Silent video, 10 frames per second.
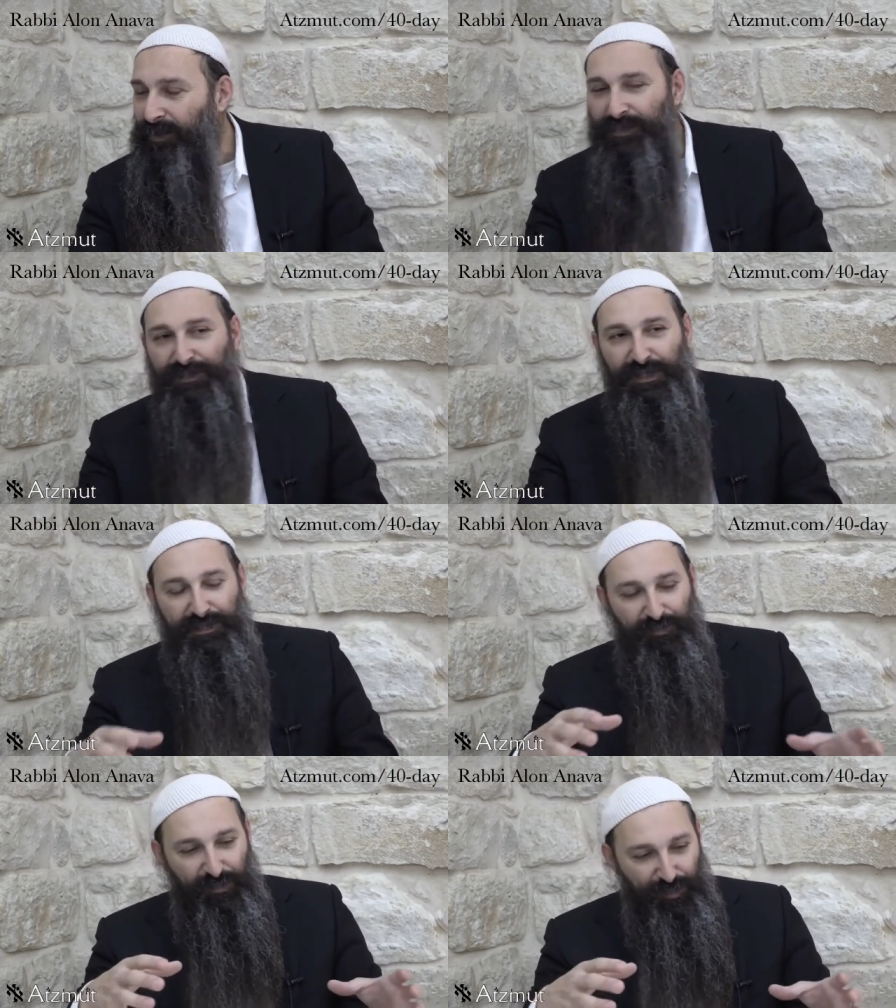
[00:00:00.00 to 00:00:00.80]

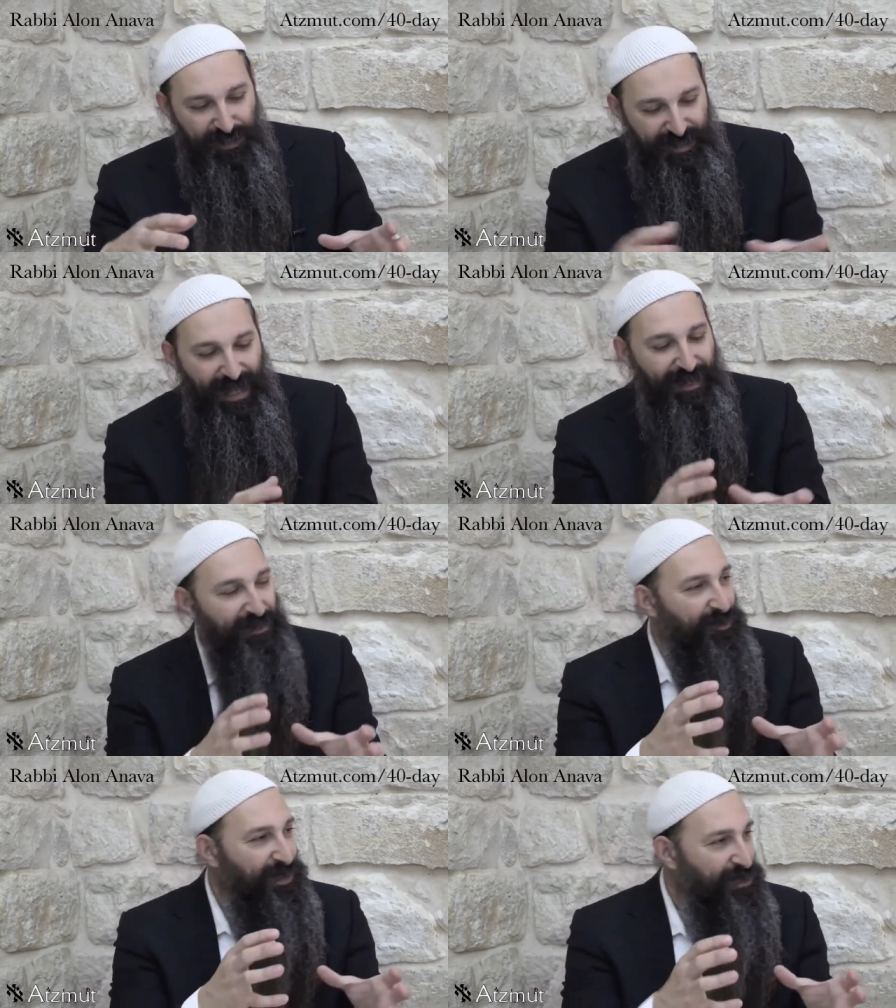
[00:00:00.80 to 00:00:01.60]
Since we were
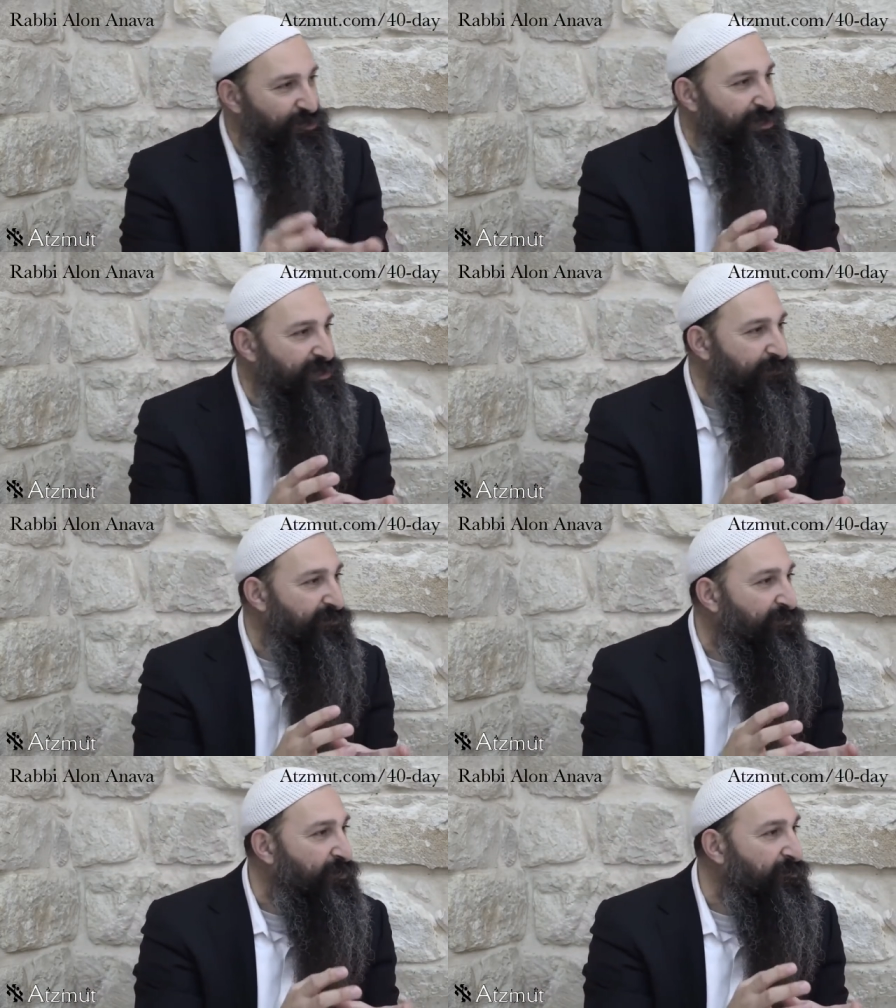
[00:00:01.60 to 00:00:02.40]
standing there in unity
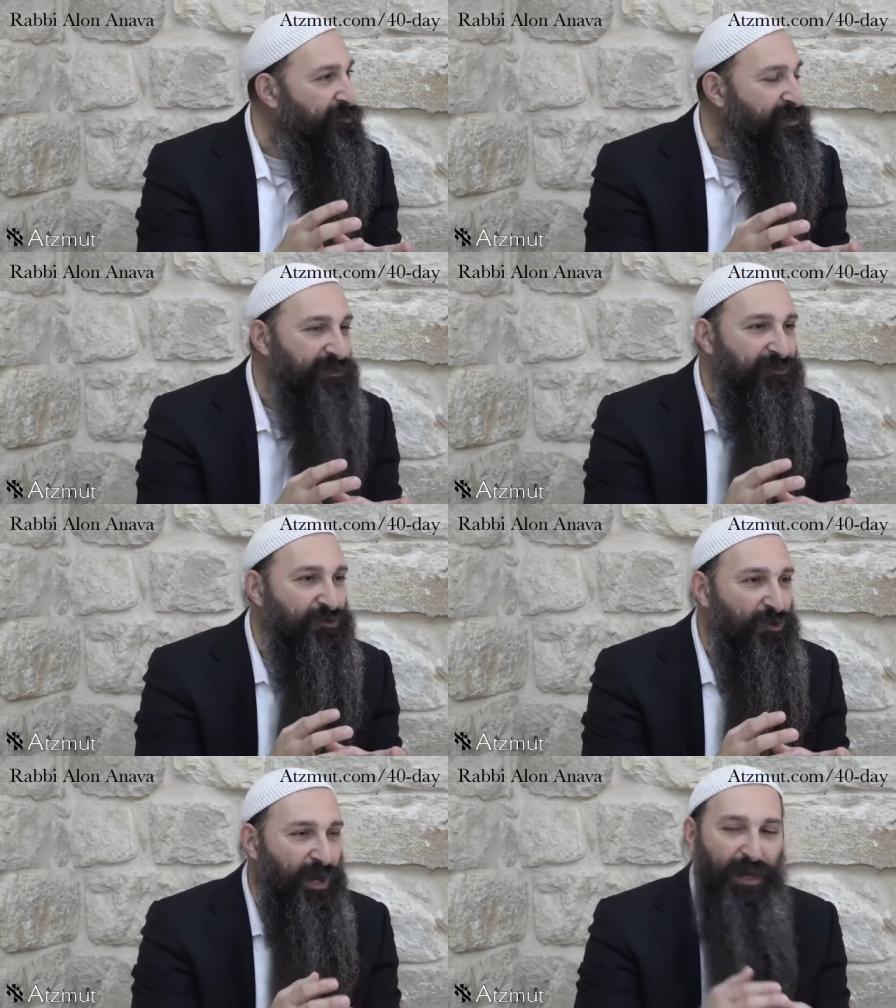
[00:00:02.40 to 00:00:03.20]
before we received the
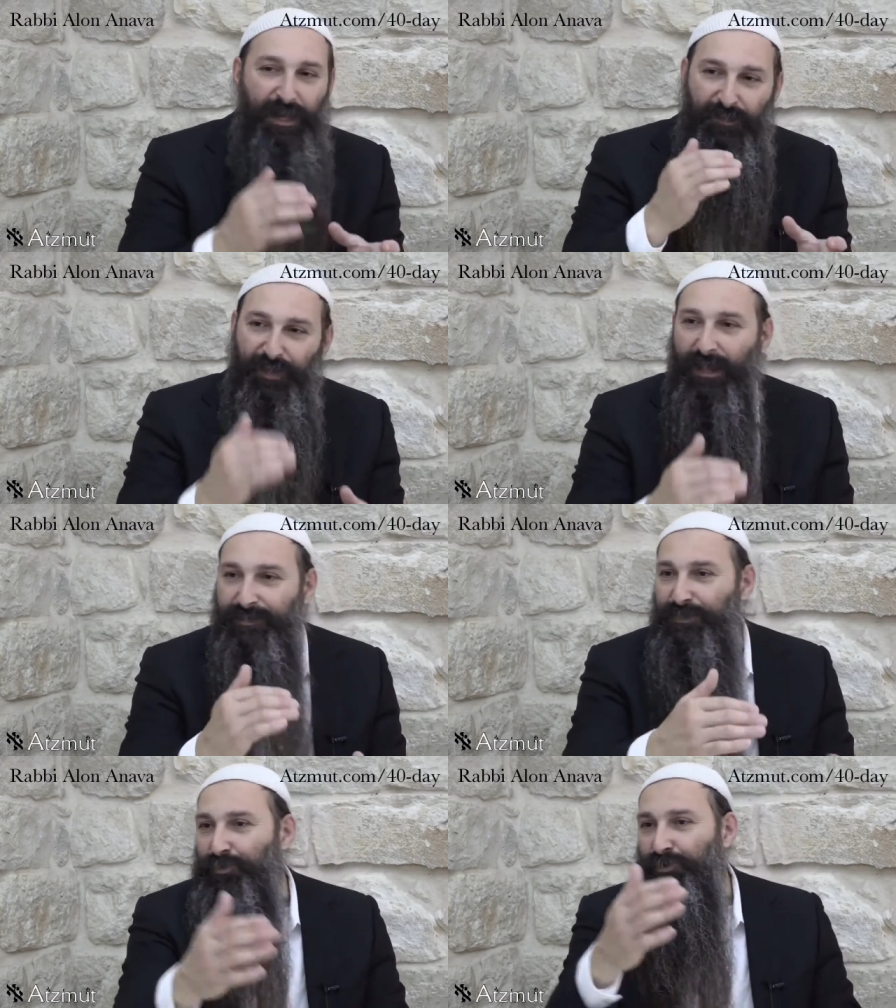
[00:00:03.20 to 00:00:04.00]
Torah,
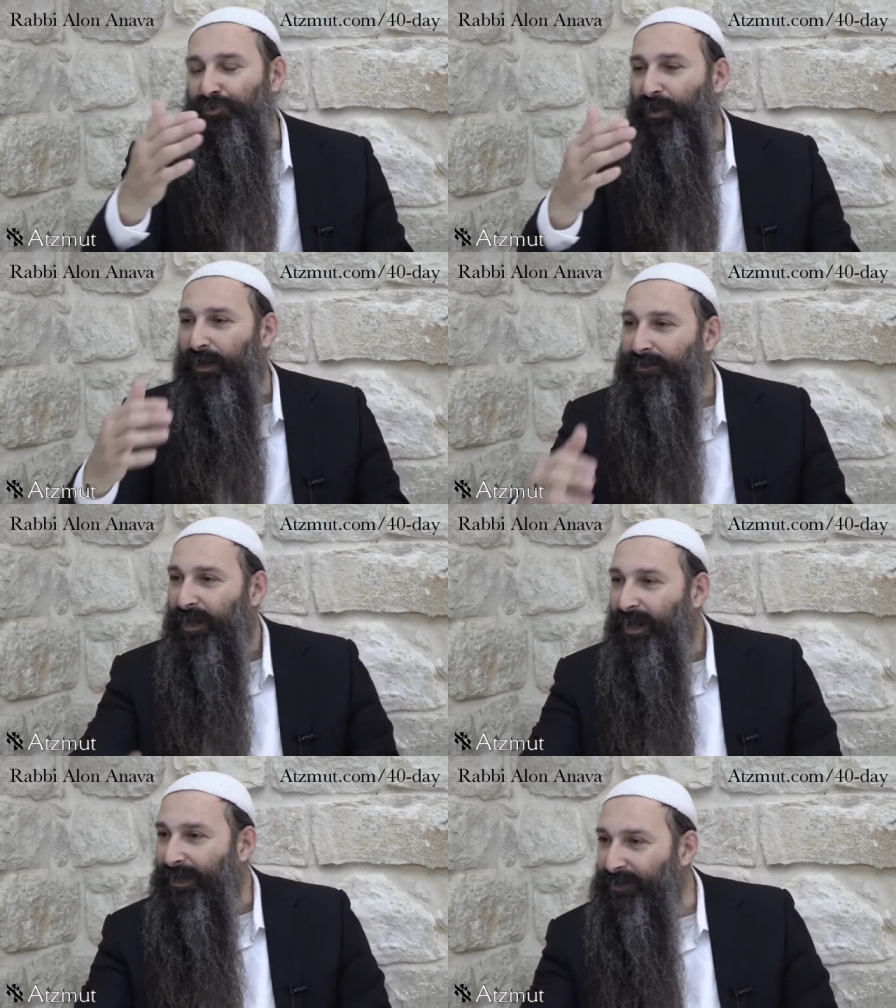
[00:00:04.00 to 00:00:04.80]
that stood to us
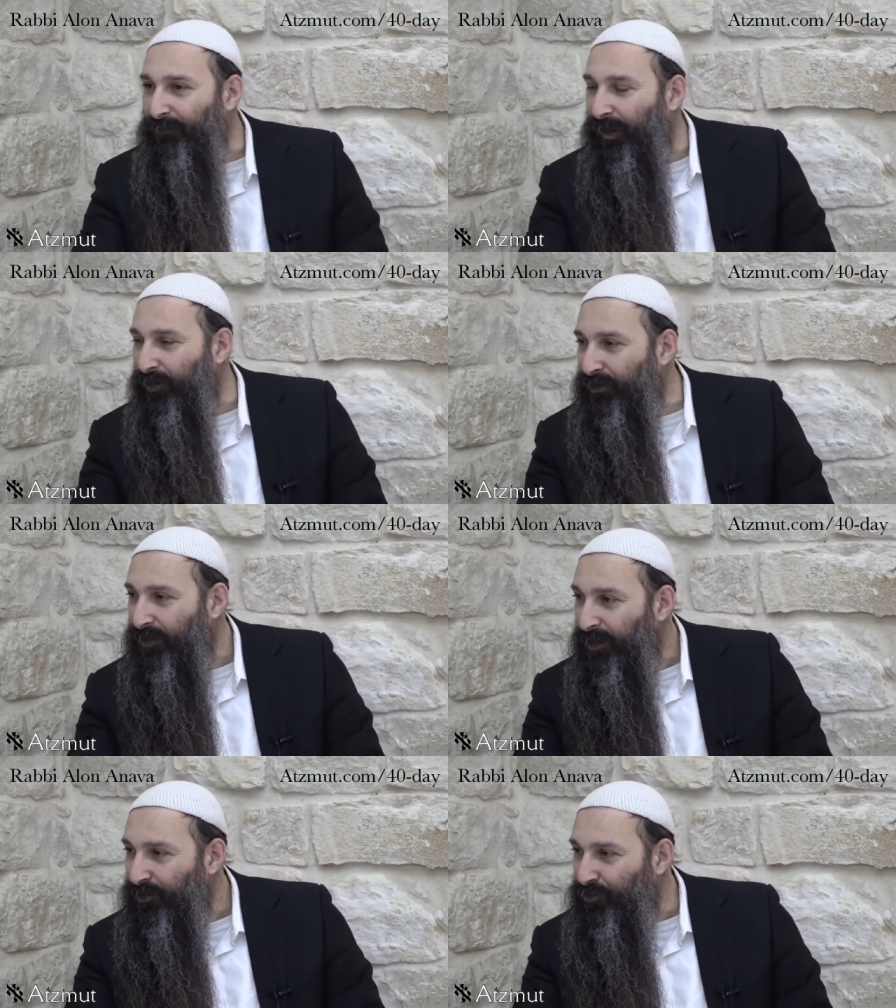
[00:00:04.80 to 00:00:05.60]
as a
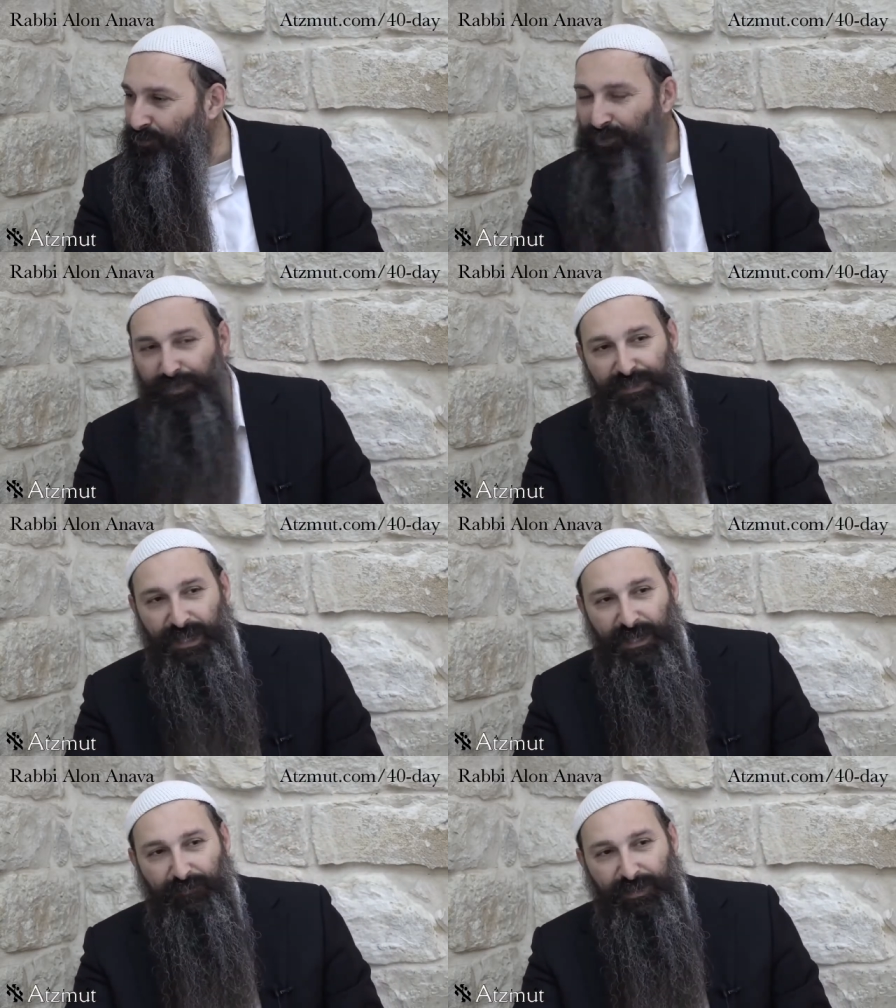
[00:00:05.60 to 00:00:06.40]
merit to build the
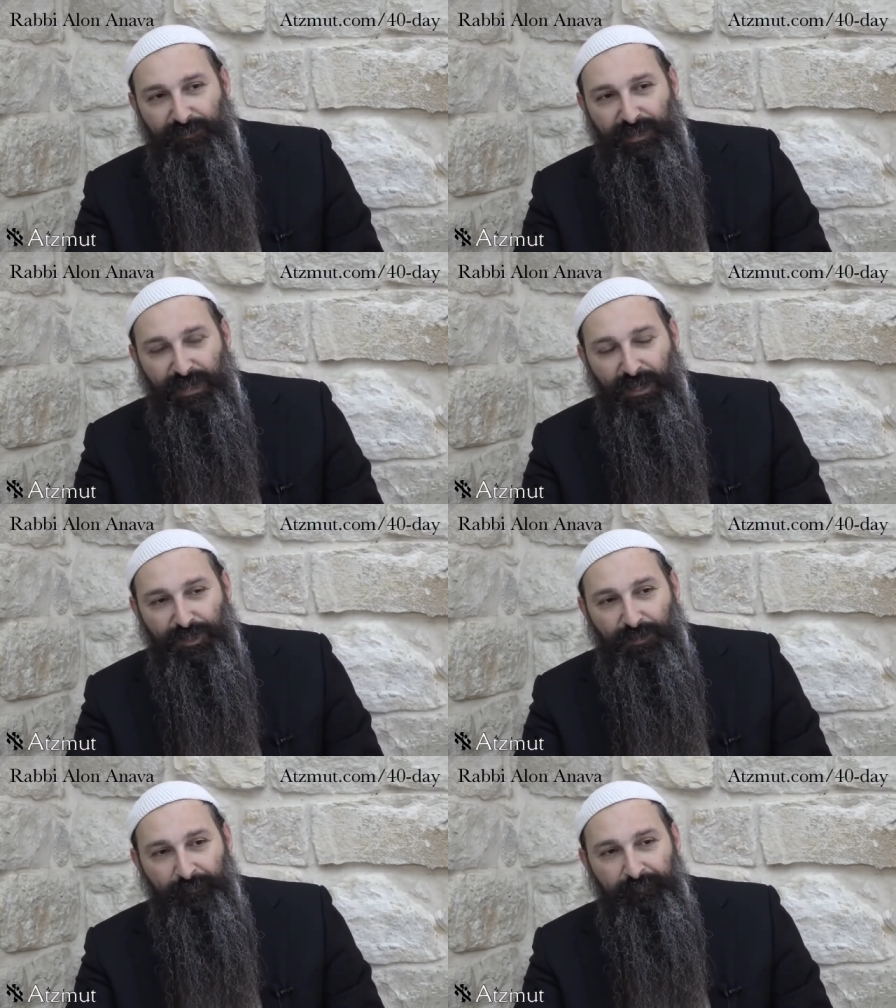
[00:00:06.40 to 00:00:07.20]
second Bet
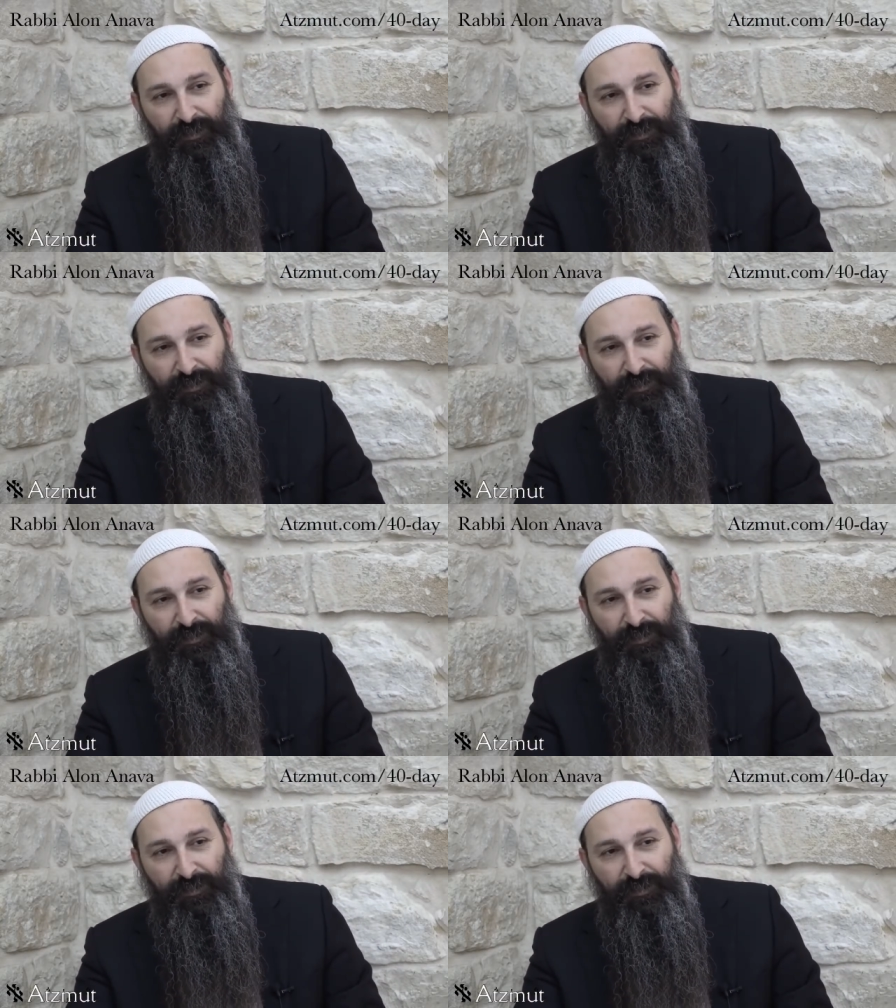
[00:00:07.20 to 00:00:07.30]
HaMikdash.